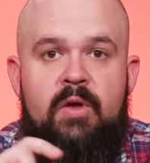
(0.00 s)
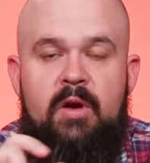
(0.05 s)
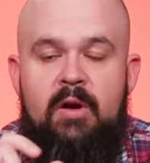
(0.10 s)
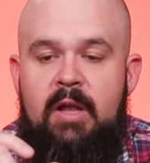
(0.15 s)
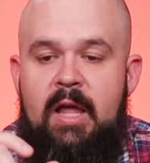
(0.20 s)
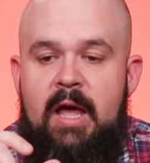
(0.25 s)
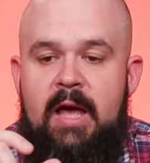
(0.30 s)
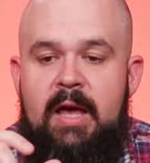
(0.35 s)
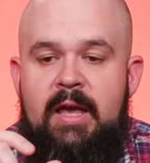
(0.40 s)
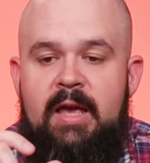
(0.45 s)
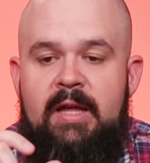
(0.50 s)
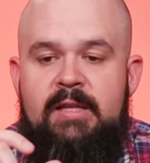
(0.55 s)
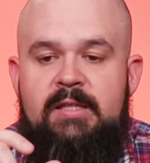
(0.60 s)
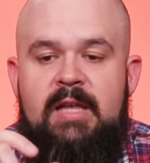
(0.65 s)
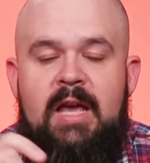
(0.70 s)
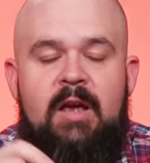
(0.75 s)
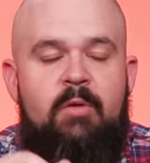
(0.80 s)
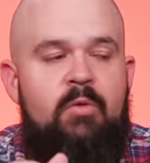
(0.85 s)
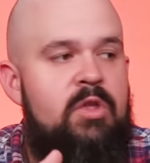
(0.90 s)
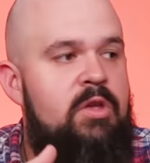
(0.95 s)
They're like, it's
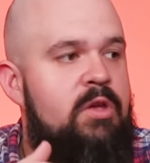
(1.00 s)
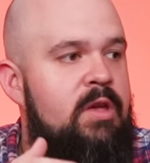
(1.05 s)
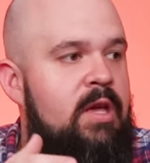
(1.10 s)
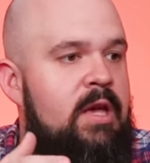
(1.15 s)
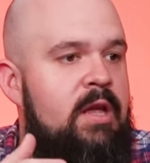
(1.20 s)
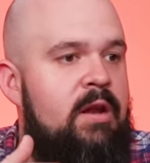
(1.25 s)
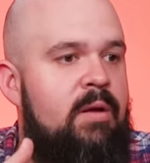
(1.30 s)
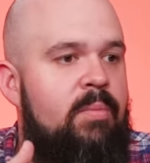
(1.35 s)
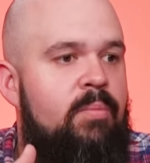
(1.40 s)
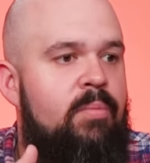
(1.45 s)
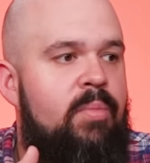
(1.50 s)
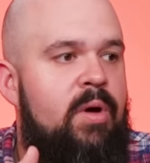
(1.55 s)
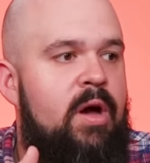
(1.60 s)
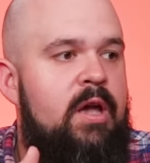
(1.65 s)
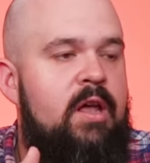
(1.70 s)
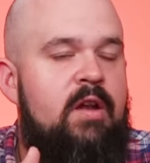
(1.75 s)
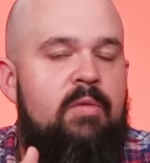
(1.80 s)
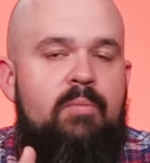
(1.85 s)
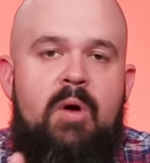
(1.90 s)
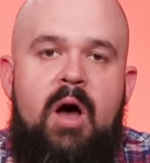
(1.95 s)
like when you get a
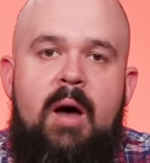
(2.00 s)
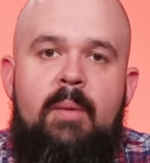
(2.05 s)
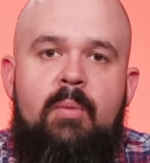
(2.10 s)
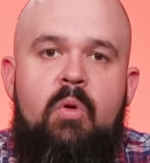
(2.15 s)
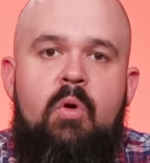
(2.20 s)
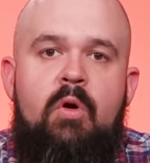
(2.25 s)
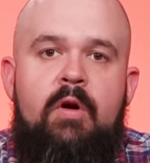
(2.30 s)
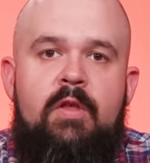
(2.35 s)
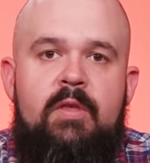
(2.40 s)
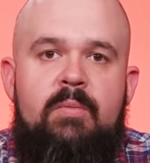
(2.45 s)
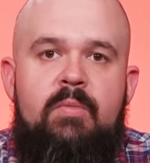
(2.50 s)
bucket of popcorn at